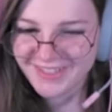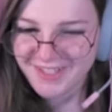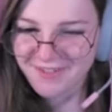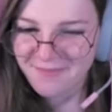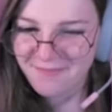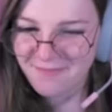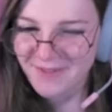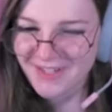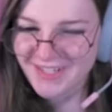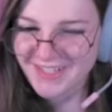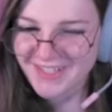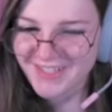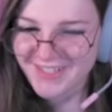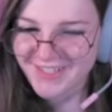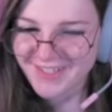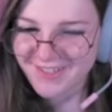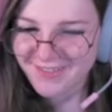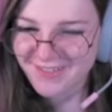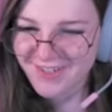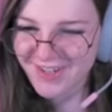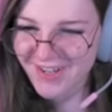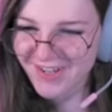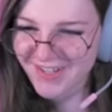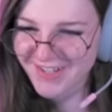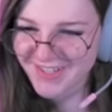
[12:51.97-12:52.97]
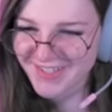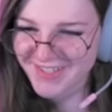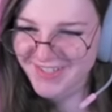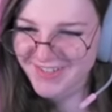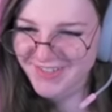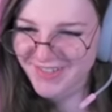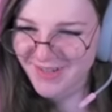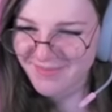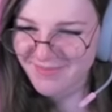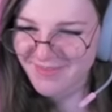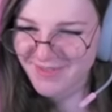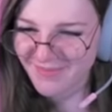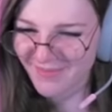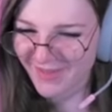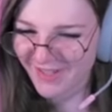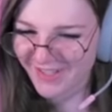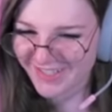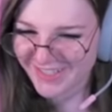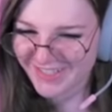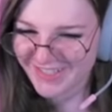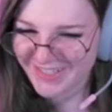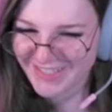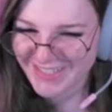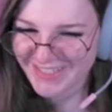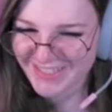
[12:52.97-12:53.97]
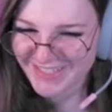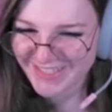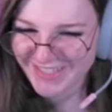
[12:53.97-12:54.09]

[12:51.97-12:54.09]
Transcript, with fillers: You're being so nondescript about this.